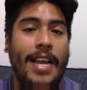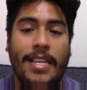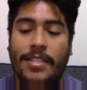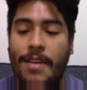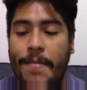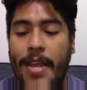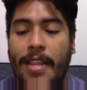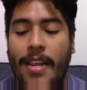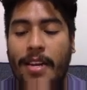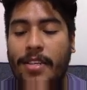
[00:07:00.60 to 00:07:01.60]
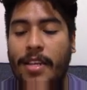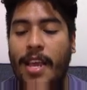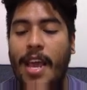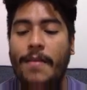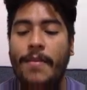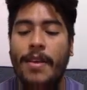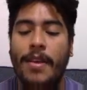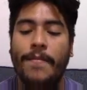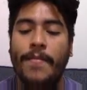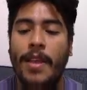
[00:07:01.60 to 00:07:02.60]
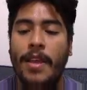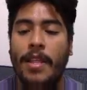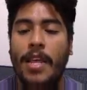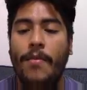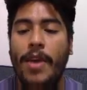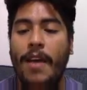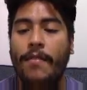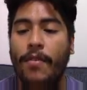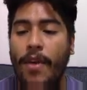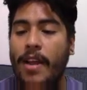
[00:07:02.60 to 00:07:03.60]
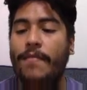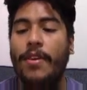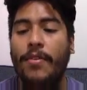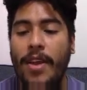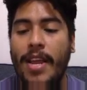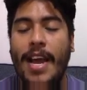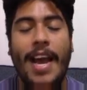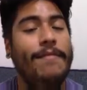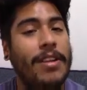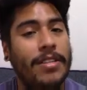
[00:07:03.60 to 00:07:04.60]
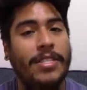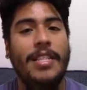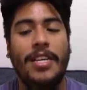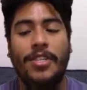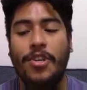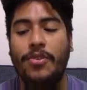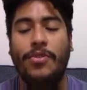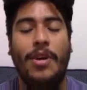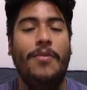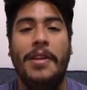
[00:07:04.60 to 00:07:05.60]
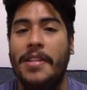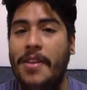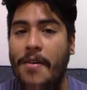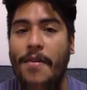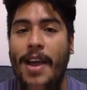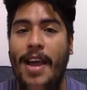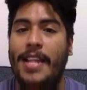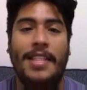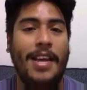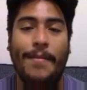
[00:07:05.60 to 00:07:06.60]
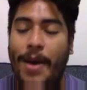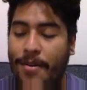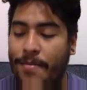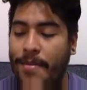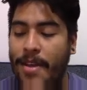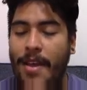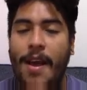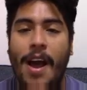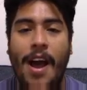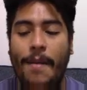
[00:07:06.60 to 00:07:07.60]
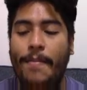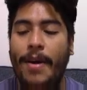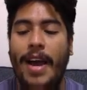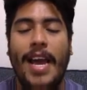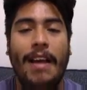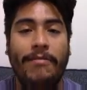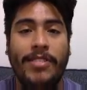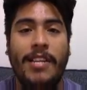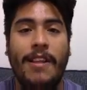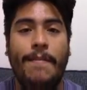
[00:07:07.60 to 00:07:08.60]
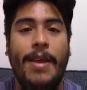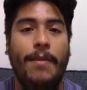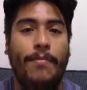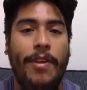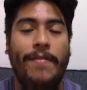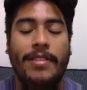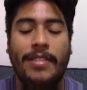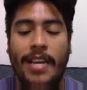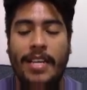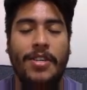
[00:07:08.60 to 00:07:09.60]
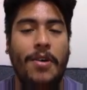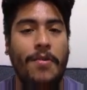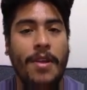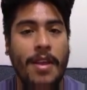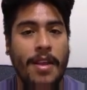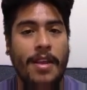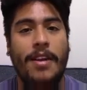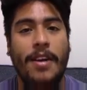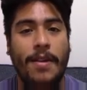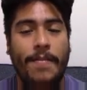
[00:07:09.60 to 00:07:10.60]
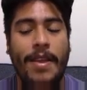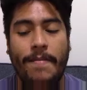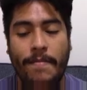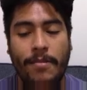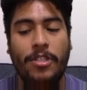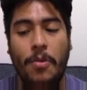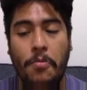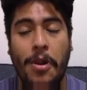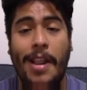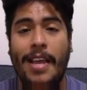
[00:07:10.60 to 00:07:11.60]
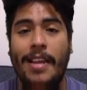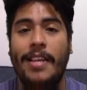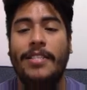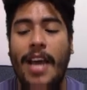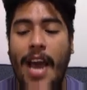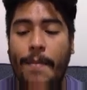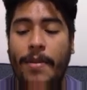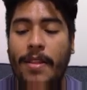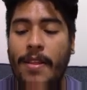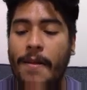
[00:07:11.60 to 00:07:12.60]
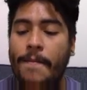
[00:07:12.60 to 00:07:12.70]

can see making it into the game. Then we have Craig of the Creek. I have not seen that show, so I don't really know anything about him. But I have seen him in a previous leak, so could be somewhat likely to happen.